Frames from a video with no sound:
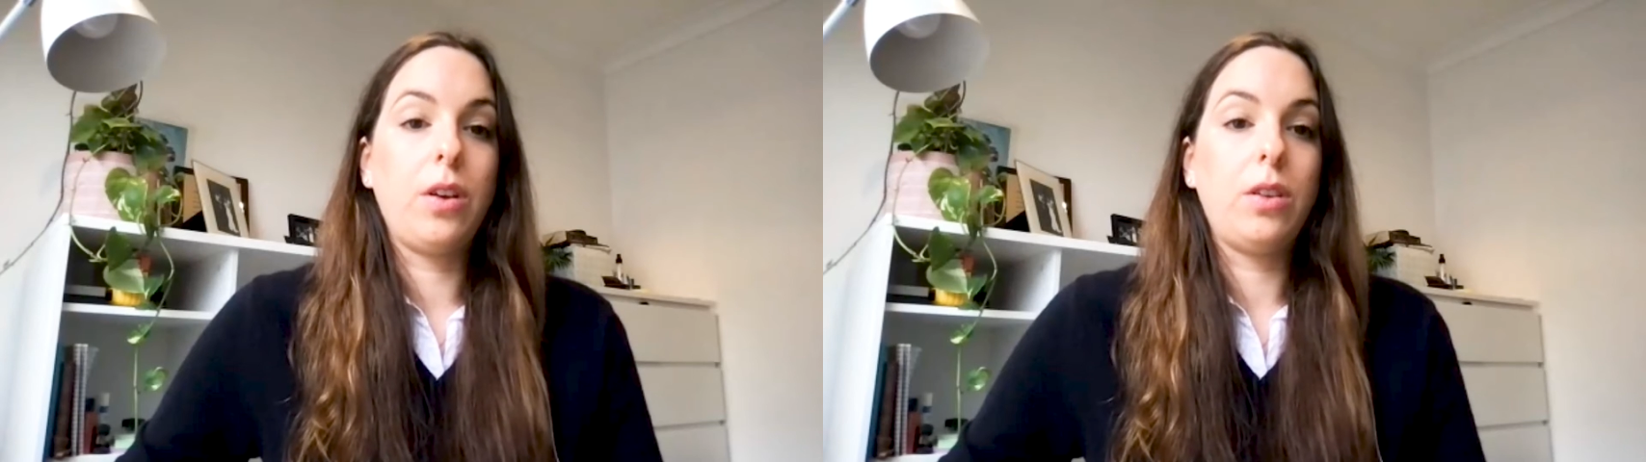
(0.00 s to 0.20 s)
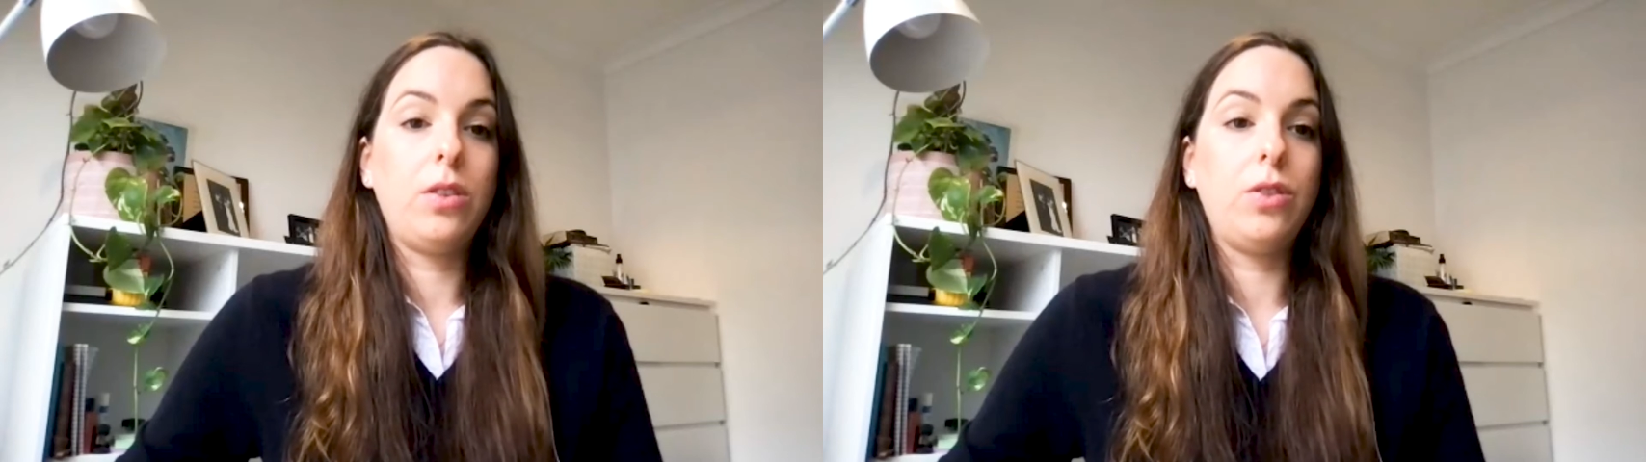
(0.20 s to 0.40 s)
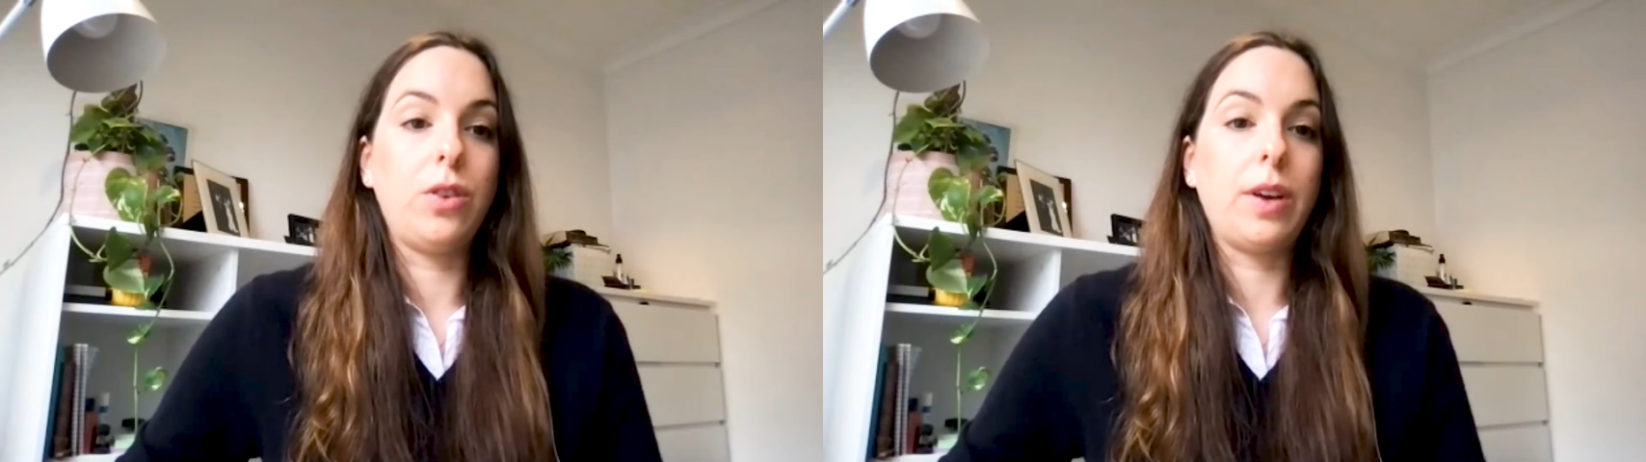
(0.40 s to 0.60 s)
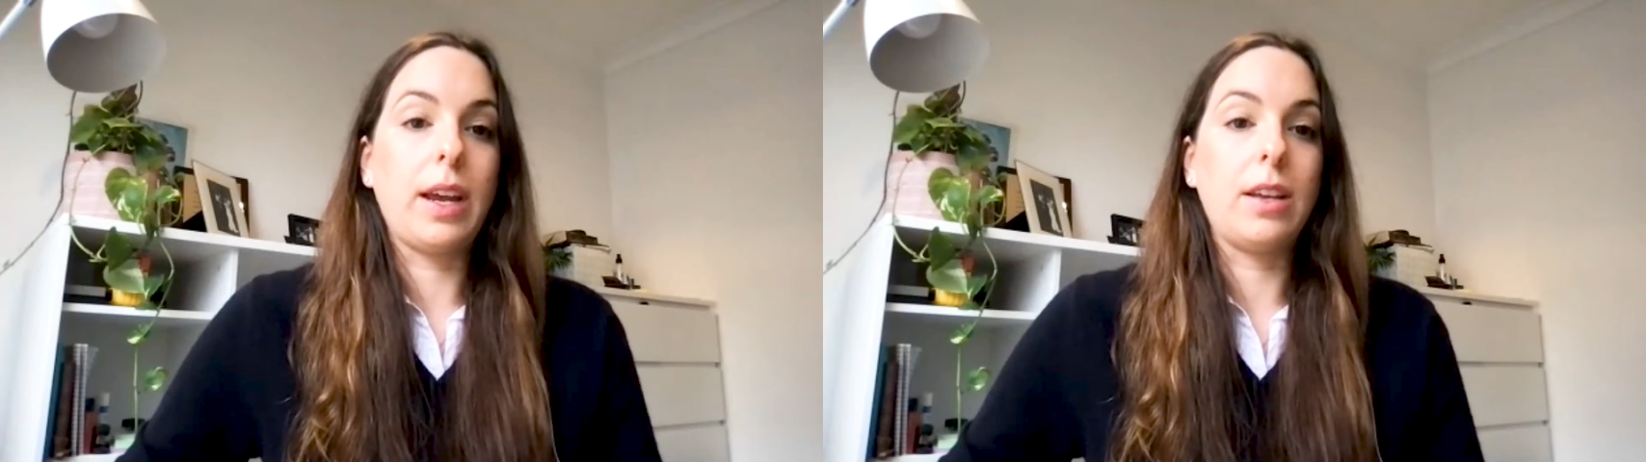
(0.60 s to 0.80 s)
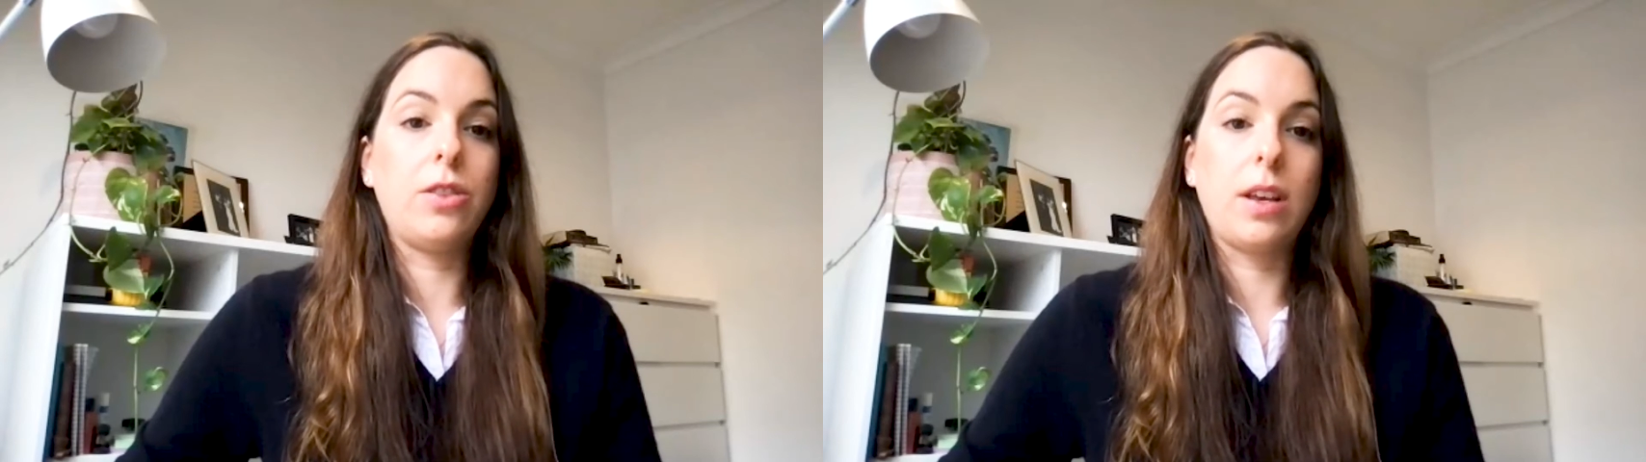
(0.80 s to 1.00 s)
during,
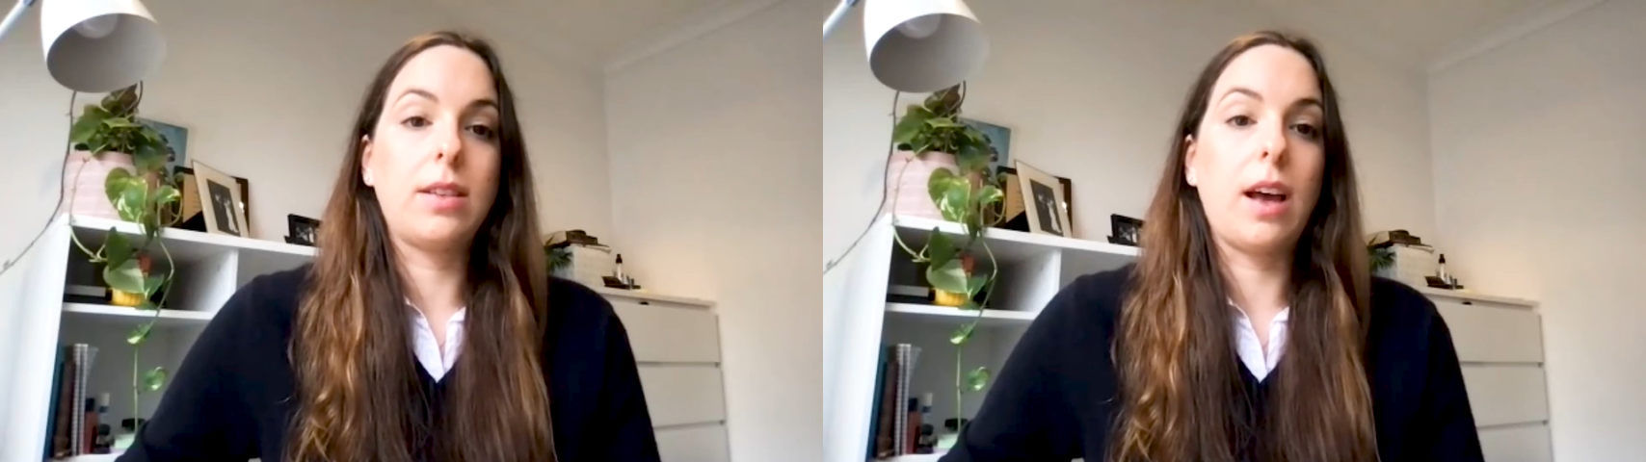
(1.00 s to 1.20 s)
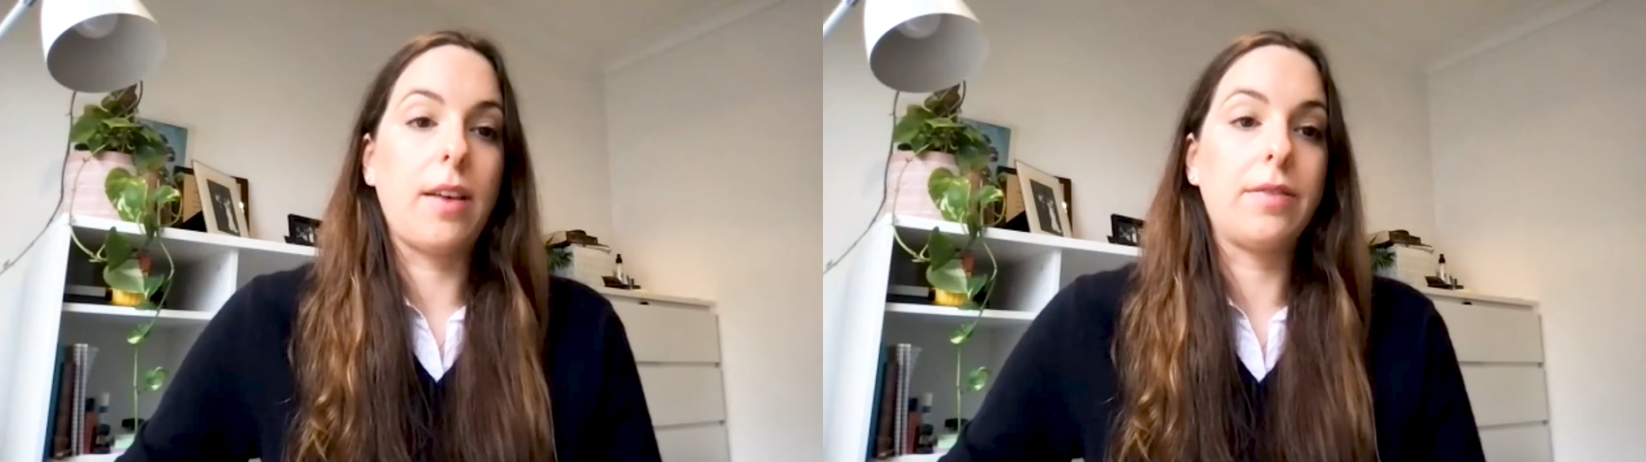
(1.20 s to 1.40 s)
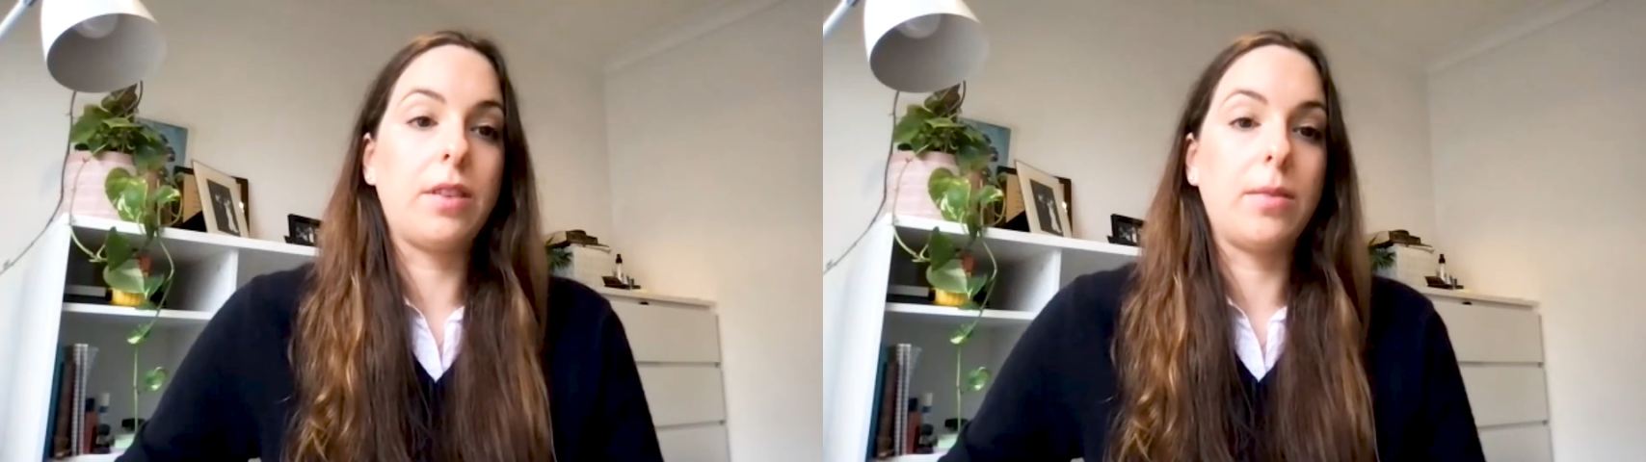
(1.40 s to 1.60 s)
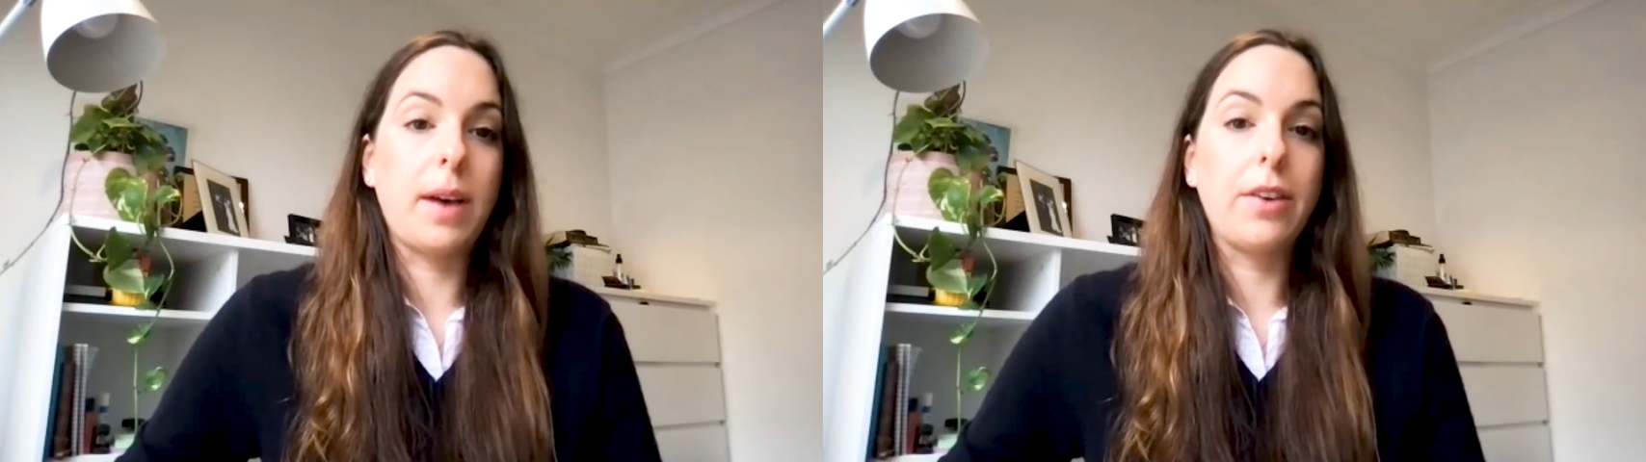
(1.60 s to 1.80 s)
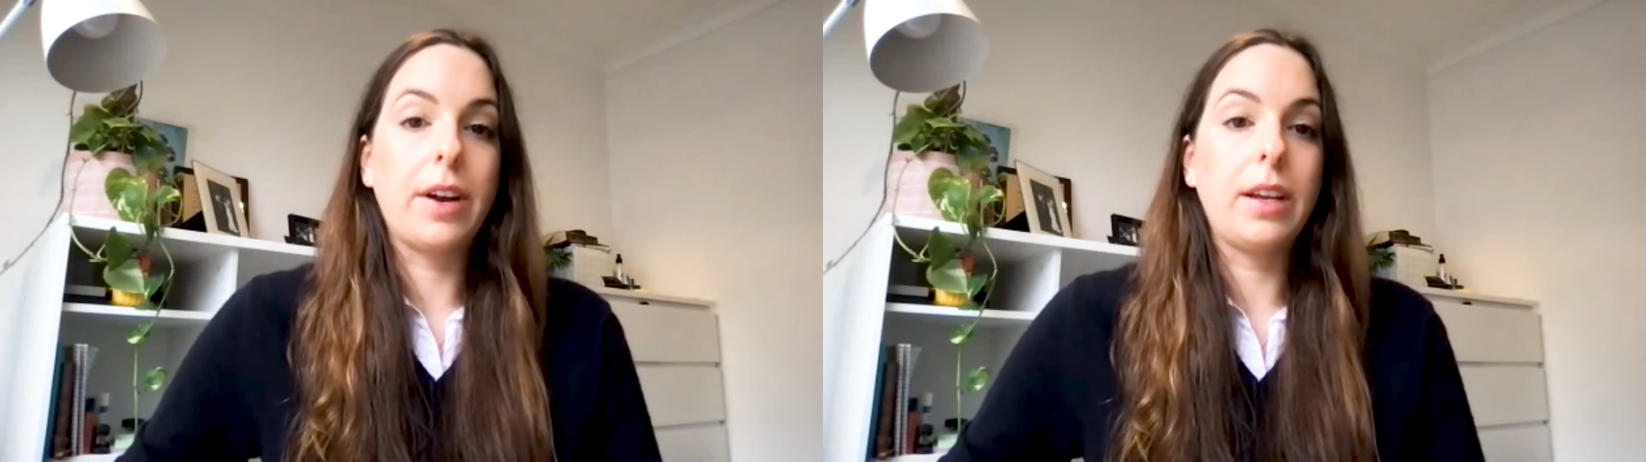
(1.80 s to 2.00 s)
and just after a
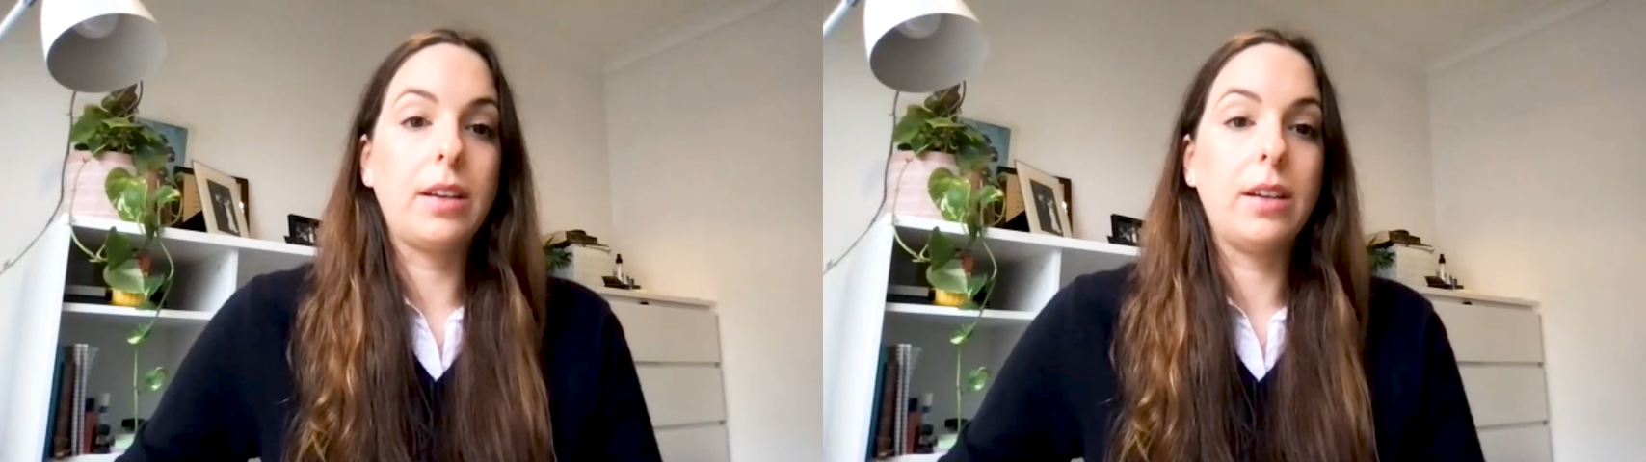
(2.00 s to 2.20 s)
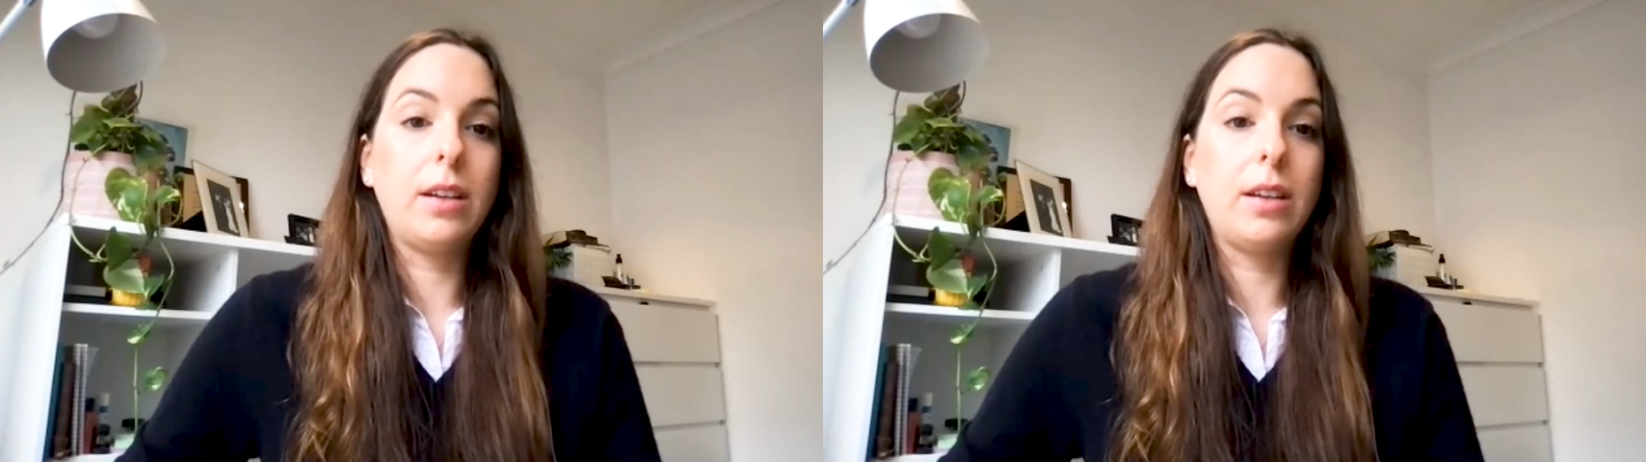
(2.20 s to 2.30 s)
migraine,